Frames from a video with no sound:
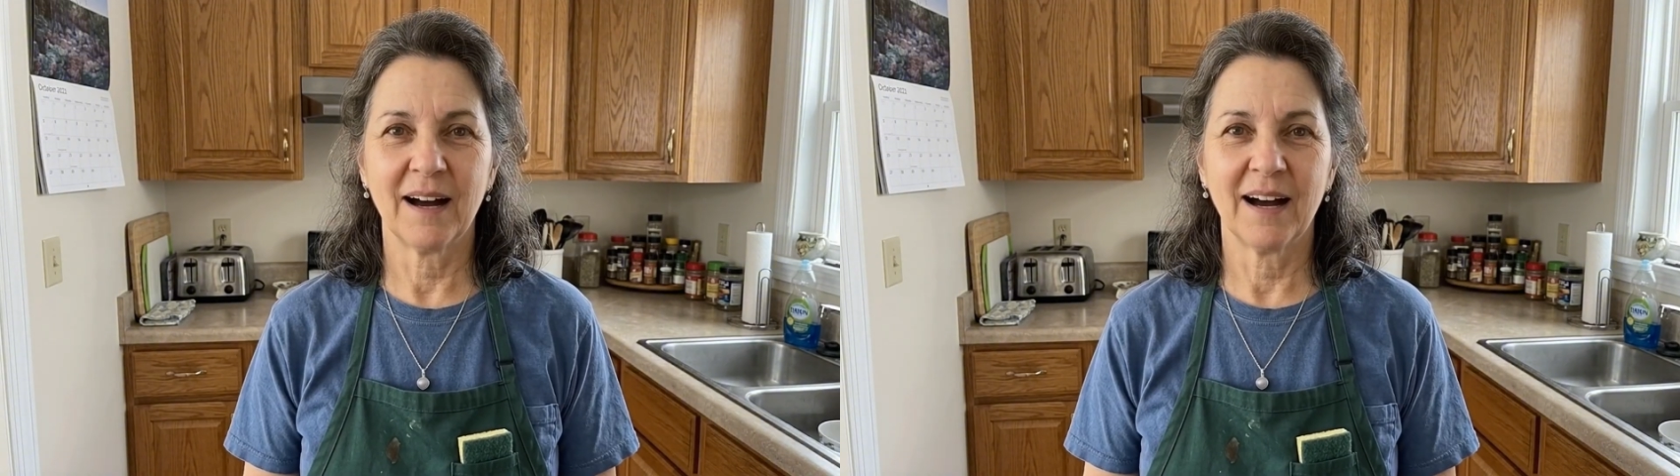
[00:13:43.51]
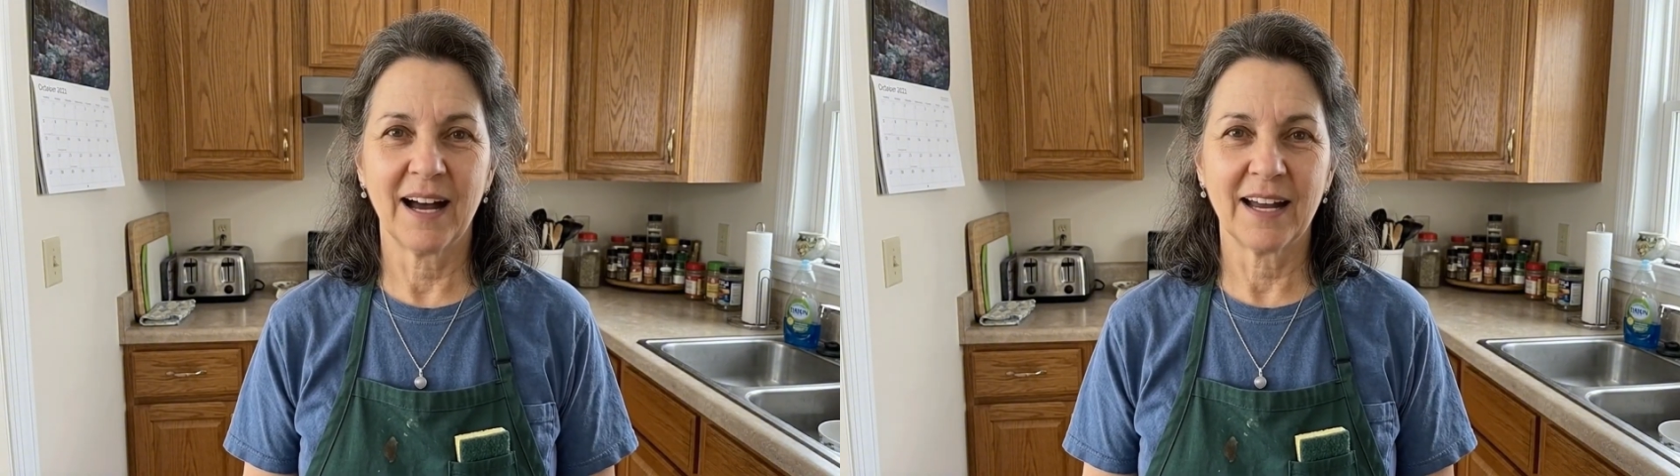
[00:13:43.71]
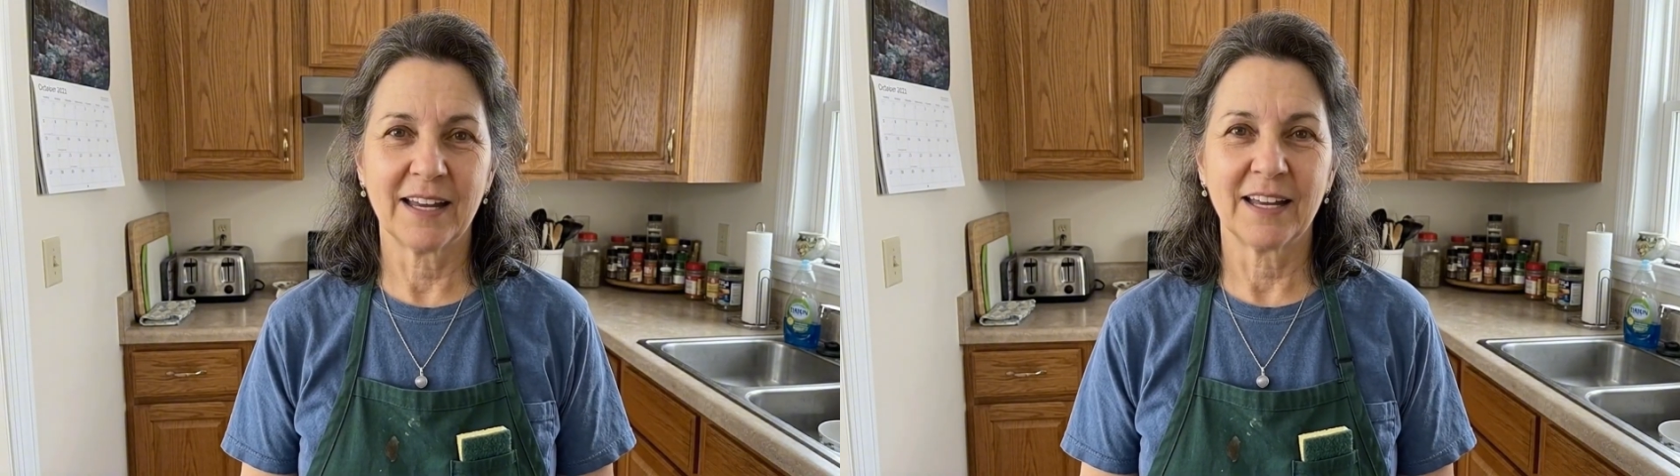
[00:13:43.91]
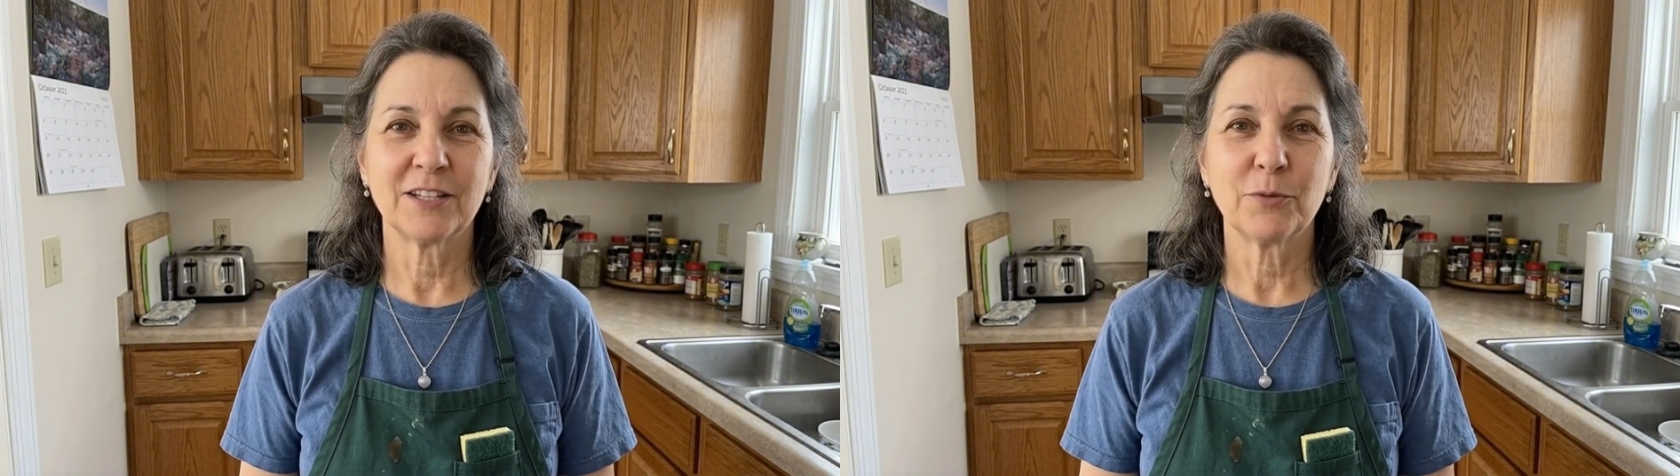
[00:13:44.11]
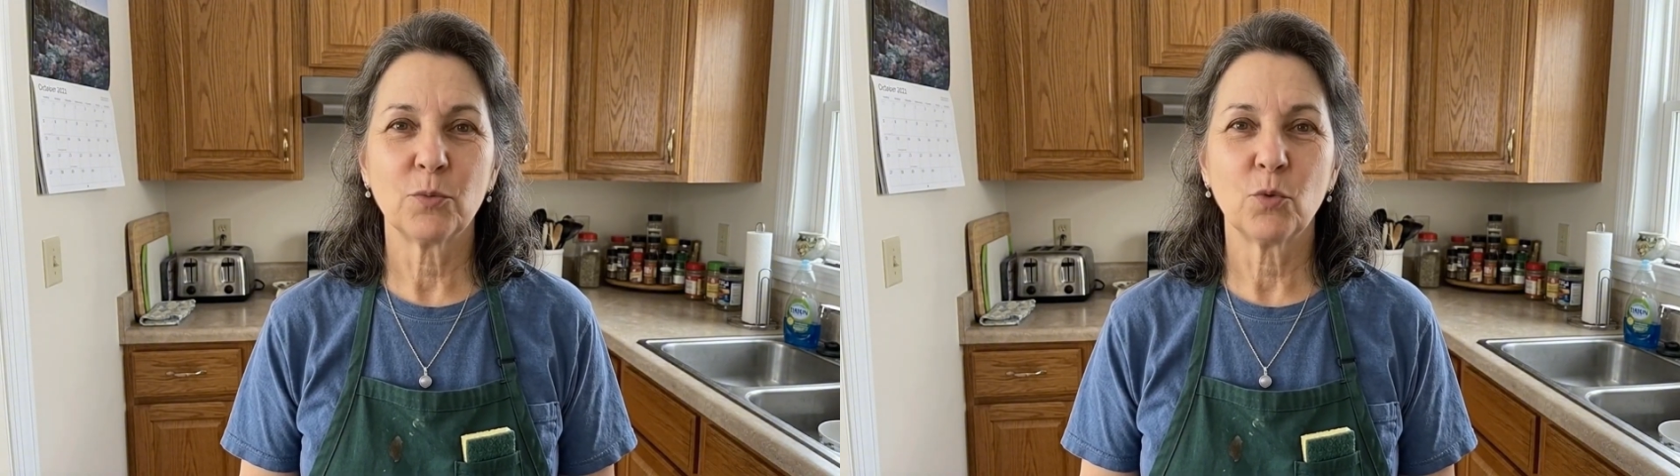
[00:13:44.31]
and it
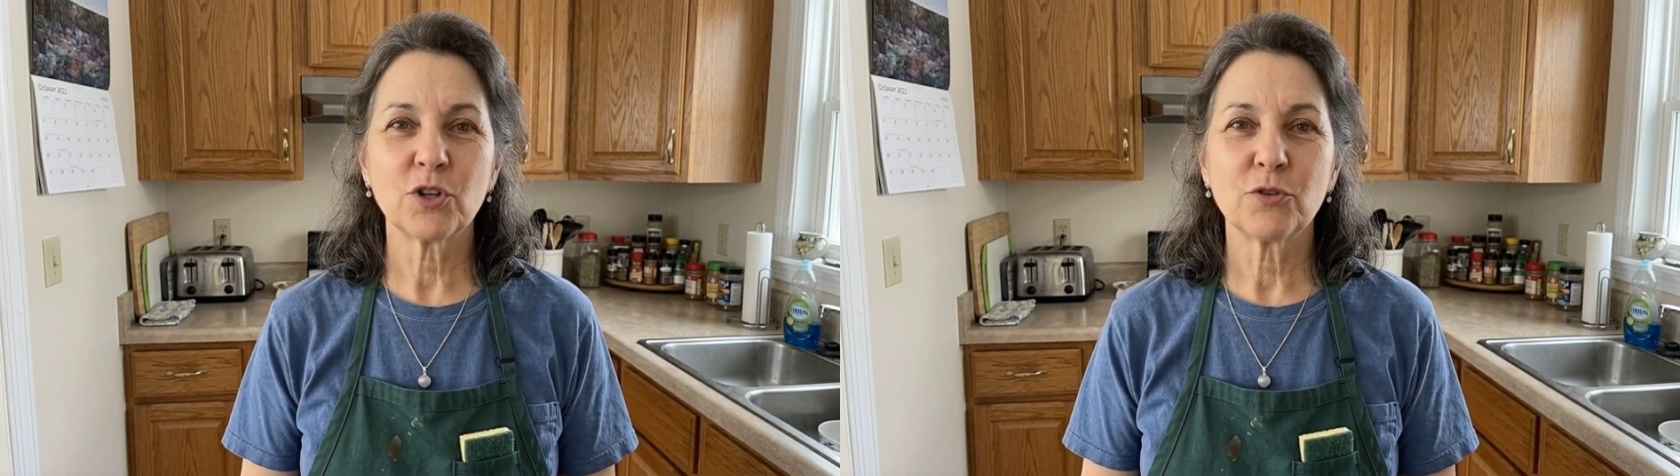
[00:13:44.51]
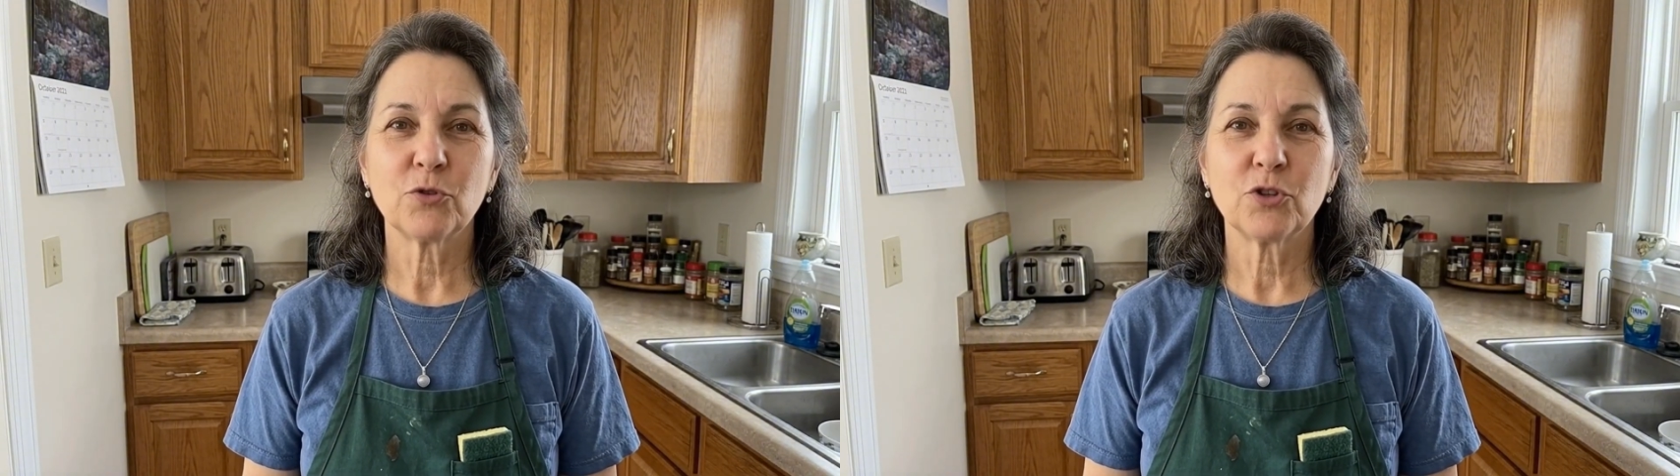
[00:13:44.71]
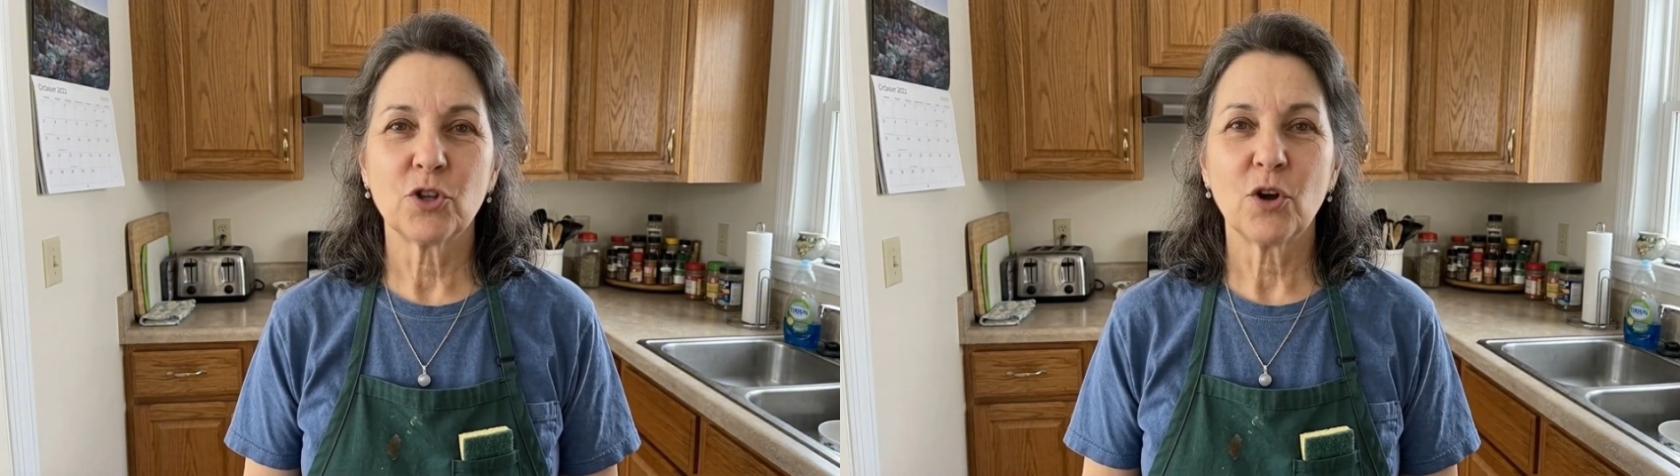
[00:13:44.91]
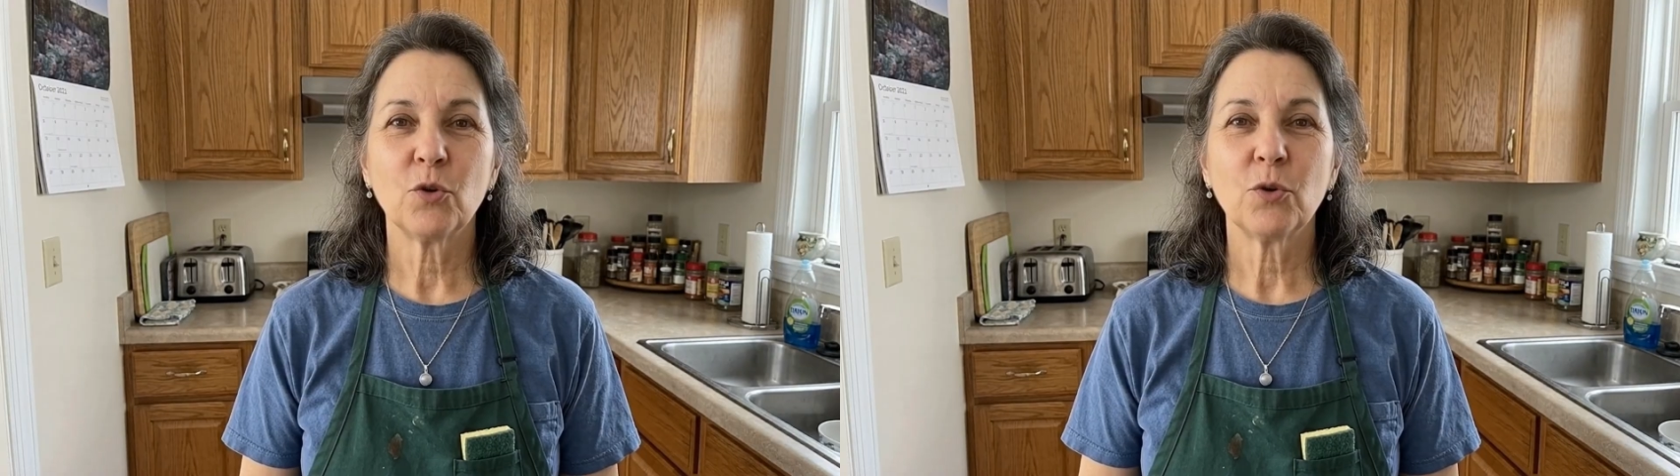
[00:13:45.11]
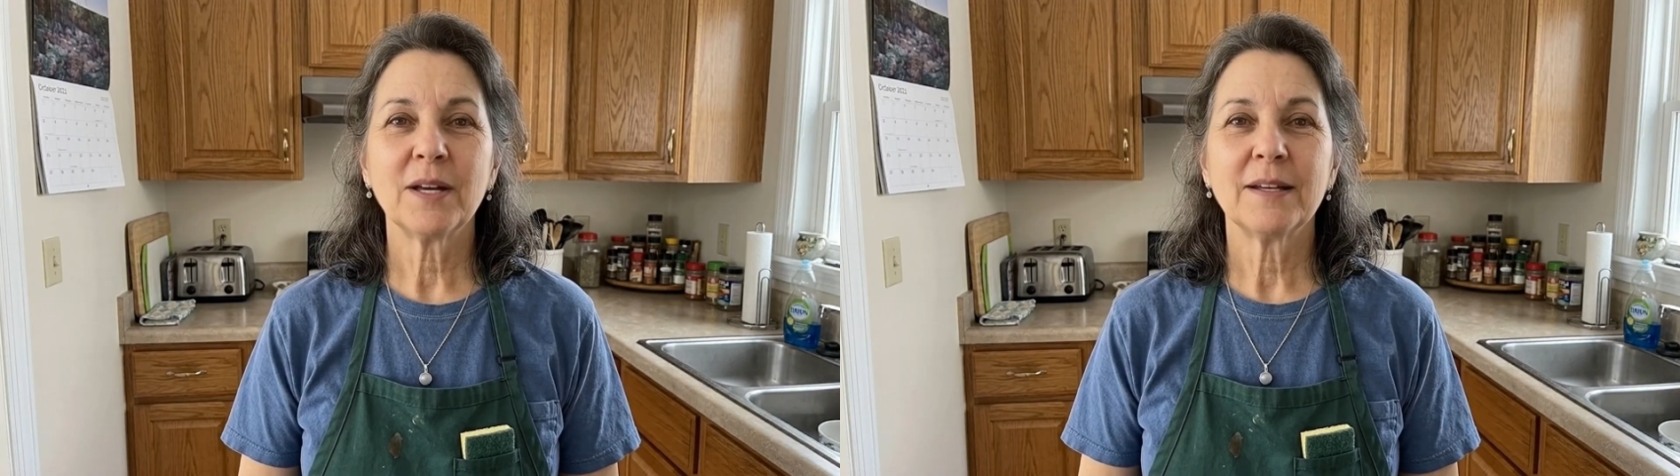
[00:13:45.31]
has been wonderful to cook
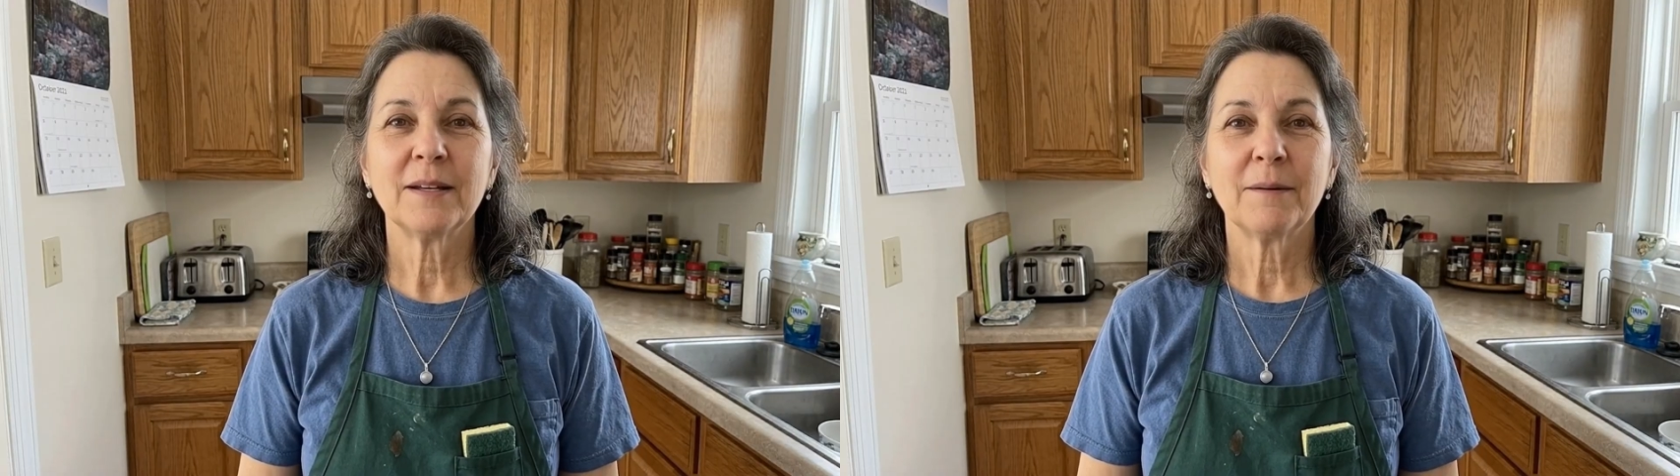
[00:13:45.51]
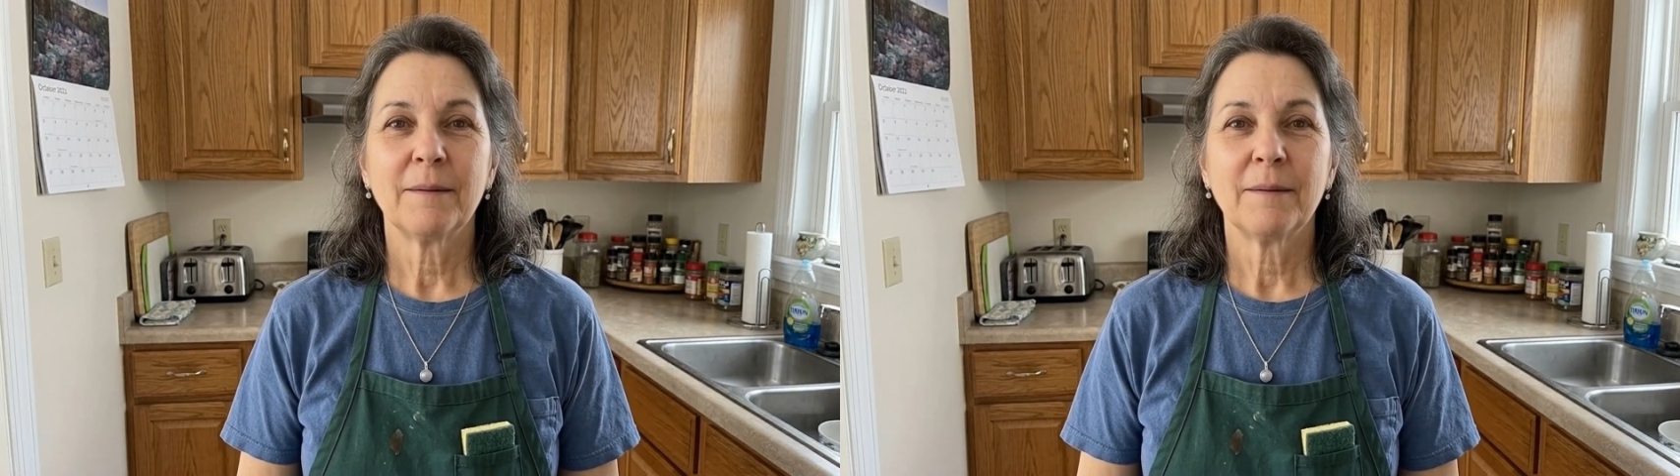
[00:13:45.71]
with.